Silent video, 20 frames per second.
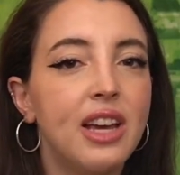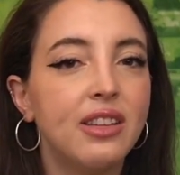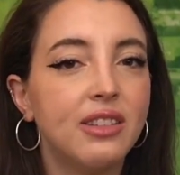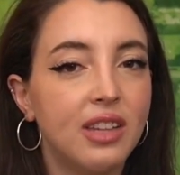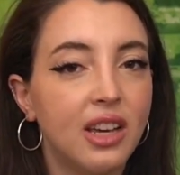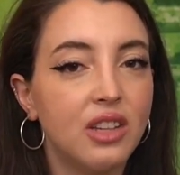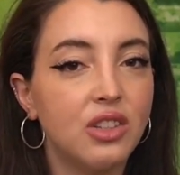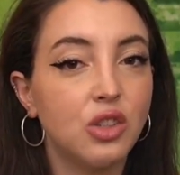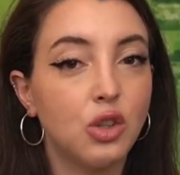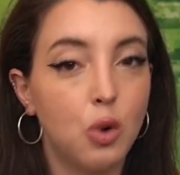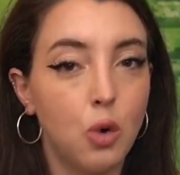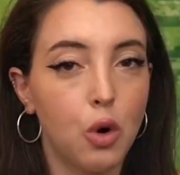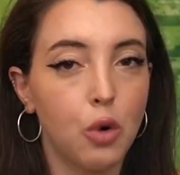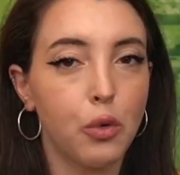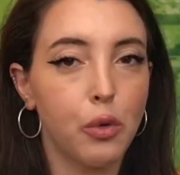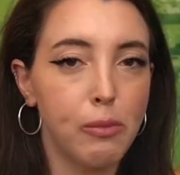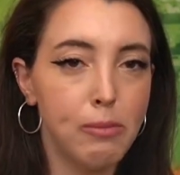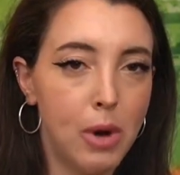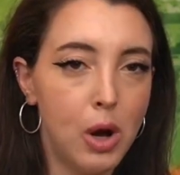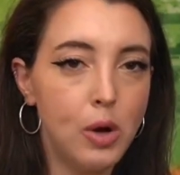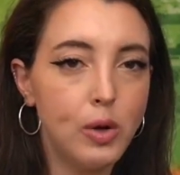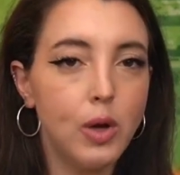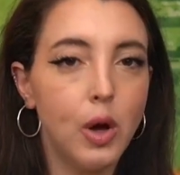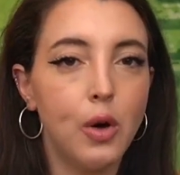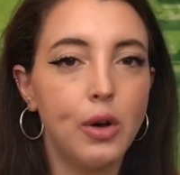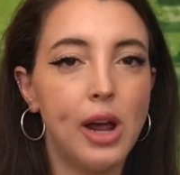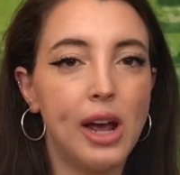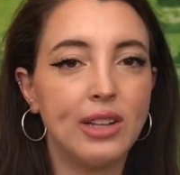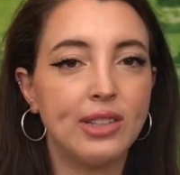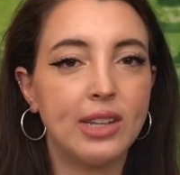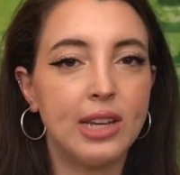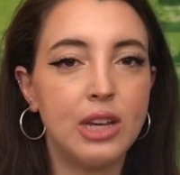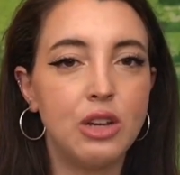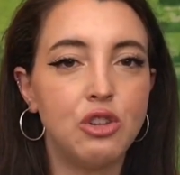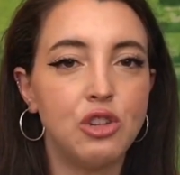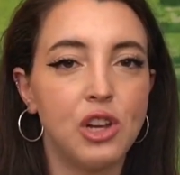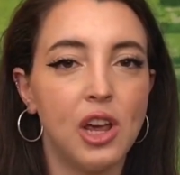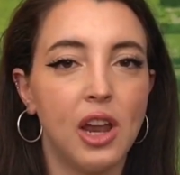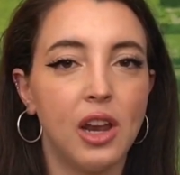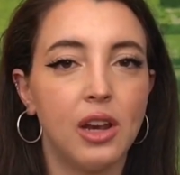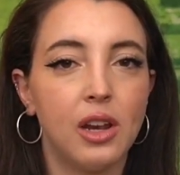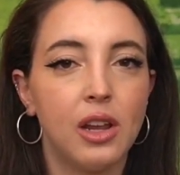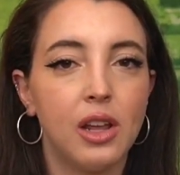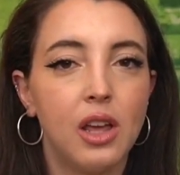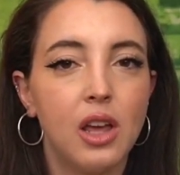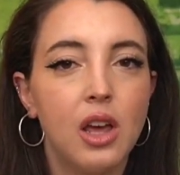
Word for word: S S scored remote code execution.